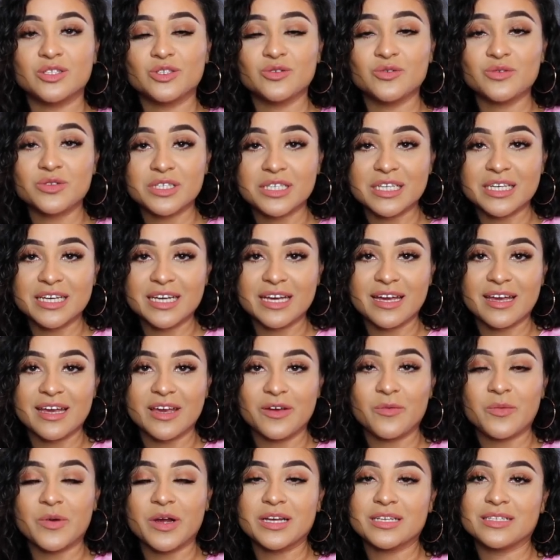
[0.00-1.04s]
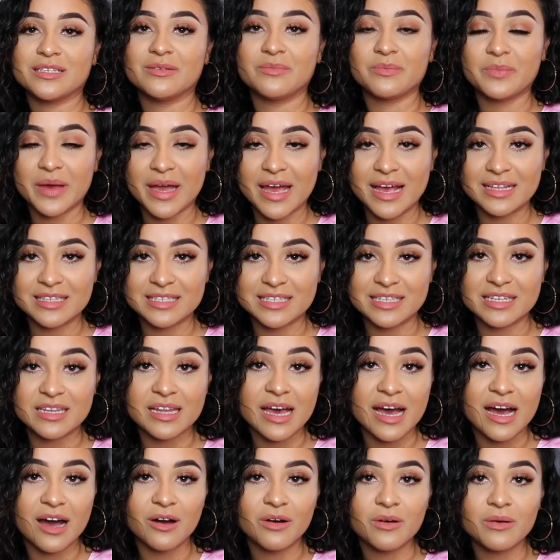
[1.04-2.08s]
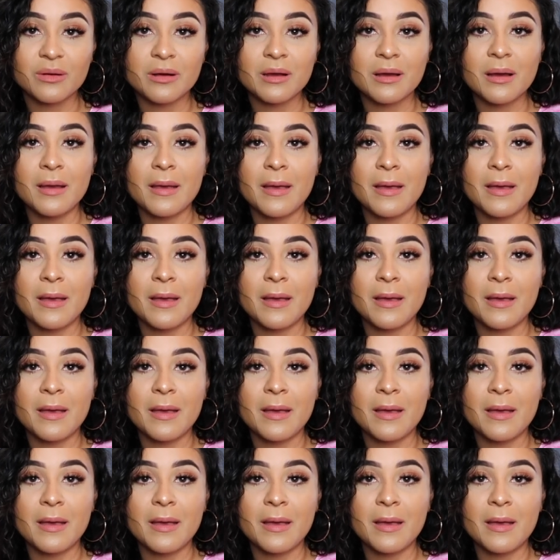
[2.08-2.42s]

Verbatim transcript: 2T he wears in pants now